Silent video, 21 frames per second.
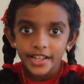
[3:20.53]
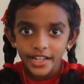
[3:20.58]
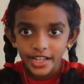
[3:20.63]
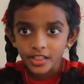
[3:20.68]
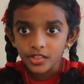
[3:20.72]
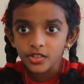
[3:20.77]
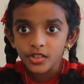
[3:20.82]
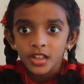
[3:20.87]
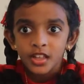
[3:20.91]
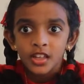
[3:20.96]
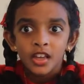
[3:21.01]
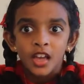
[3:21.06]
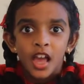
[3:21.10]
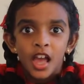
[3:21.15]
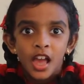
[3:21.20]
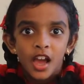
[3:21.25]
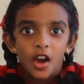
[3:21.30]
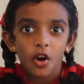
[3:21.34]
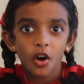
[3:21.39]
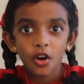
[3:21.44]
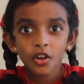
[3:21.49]
It's
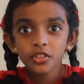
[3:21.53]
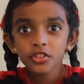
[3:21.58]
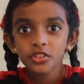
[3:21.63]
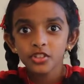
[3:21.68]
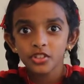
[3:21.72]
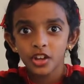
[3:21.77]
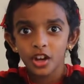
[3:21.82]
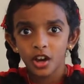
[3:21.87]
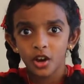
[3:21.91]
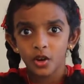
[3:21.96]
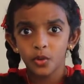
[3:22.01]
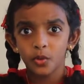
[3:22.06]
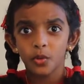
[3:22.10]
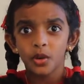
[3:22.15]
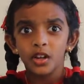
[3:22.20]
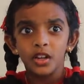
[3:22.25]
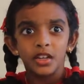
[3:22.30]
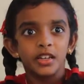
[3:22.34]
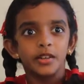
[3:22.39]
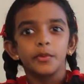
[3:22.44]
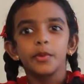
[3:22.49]
also,
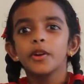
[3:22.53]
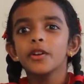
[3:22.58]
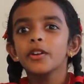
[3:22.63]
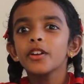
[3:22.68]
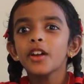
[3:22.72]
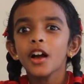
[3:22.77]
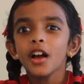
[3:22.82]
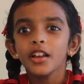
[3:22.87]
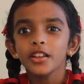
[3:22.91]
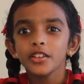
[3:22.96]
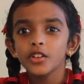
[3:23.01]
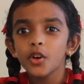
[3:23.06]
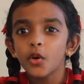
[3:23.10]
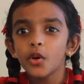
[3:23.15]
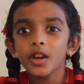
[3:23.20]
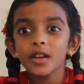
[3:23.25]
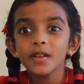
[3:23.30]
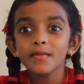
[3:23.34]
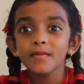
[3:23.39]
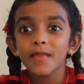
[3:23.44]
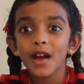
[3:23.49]
we're not
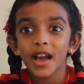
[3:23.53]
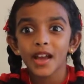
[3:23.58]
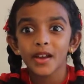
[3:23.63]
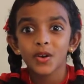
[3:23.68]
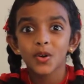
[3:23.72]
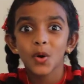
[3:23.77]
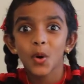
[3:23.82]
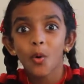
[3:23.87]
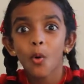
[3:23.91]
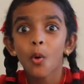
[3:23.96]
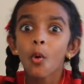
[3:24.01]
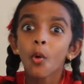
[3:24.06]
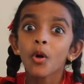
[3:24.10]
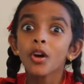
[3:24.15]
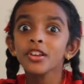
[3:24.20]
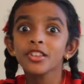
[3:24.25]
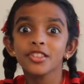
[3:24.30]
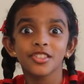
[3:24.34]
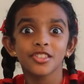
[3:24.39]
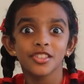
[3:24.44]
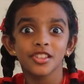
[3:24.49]
going by
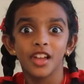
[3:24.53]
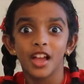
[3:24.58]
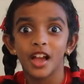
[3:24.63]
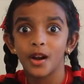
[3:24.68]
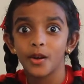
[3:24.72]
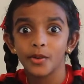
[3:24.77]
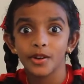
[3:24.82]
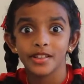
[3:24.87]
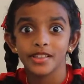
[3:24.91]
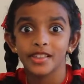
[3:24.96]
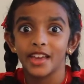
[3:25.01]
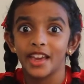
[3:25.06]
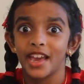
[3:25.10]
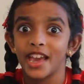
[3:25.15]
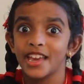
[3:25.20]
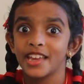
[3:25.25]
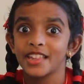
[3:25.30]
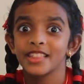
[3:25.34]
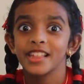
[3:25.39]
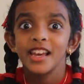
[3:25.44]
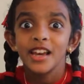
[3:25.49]
horse
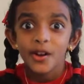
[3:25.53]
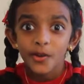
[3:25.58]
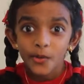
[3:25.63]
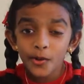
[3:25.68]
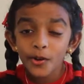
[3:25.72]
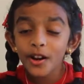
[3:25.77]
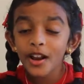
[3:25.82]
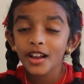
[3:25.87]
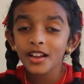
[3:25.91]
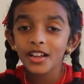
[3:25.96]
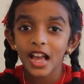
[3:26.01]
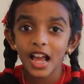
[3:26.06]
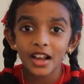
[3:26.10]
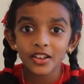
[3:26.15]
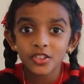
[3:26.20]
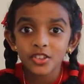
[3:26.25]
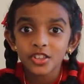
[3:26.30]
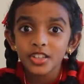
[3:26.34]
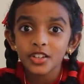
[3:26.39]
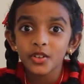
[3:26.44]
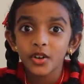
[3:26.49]
nowadays. We're
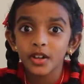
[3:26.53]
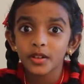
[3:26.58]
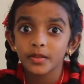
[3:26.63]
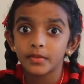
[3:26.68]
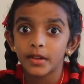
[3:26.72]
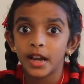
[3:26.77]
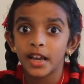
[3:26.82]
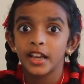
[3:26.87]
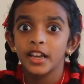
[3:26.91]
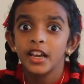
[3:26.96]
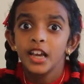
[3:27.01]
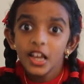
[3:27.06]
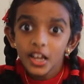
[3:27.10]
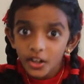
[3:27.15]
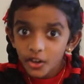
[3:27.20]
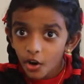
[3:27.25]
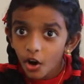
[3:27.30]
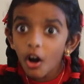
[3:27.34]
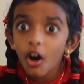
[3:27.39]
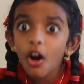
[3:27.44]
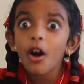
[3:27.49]
actually going by
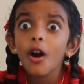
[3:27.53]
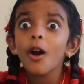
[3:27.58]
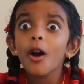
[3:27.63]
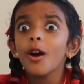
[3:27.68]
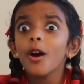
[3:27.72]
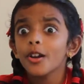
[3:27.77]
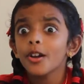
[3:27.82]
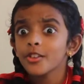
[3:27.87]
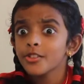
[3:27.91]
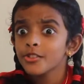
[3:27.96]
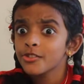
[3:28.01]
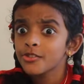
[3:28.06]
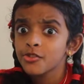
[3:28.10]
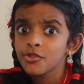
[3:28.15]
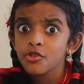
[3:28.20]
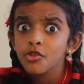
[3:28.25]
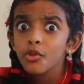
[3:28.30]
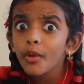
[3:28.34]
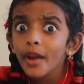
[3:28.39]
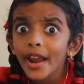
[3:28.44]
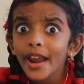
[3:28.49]
cars,
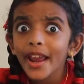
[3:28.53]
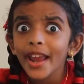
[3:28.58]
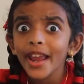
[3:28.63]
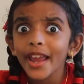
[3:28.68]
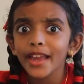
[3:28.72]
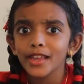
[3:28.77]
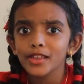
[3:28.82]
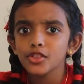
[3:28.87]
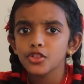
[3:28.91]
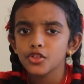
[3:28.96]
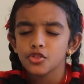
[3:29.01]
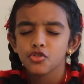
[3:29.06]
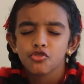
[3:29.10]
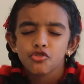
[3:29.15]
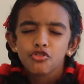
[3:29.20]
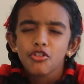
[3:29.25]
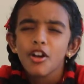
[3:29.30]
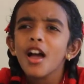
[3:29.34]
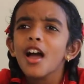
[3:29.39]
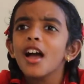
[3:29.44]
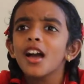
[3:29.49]
trains,
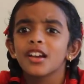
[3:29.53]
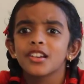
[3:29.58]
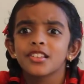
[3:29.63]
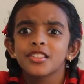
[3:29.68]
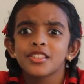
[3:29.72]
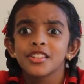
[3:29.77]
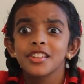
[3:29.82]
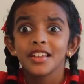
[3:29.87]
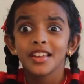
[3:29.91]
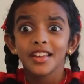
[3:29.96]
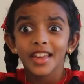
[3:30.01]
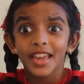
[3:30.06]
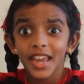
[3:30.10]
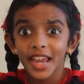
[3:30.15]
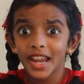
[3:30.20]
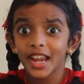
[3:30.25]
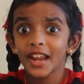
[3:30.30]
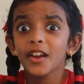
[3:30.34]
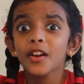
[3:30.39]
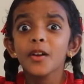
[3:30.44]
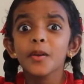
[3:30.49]
trucks,
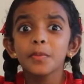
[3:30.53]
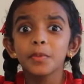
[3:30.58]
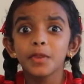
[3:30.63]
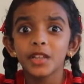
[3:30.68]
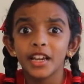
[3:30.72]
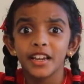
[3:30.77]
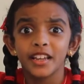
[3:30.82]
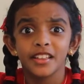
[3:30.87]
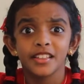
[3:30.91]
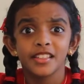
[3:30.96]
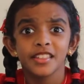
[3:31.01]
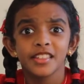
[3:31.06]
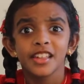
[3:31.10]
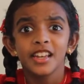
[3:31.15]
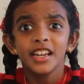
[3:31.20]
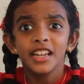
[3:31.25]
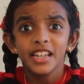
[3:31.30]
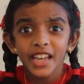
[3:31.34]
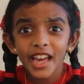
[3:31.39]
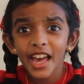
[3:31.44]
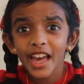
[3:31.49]
airplanes,
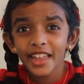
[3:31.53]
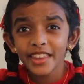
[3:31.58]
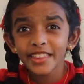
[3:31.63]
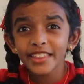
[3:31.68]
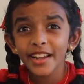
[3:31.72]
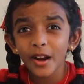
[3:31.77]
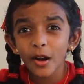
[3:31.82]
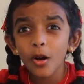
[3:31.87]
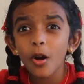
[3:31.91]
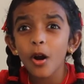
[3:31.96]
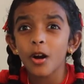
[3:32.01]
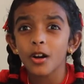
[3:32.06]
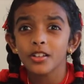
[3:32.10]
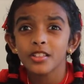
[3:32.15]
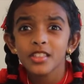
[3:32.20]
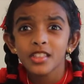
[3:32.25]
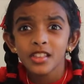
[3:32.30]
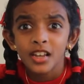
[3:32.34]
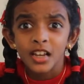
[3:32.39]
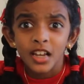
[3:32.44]
and there are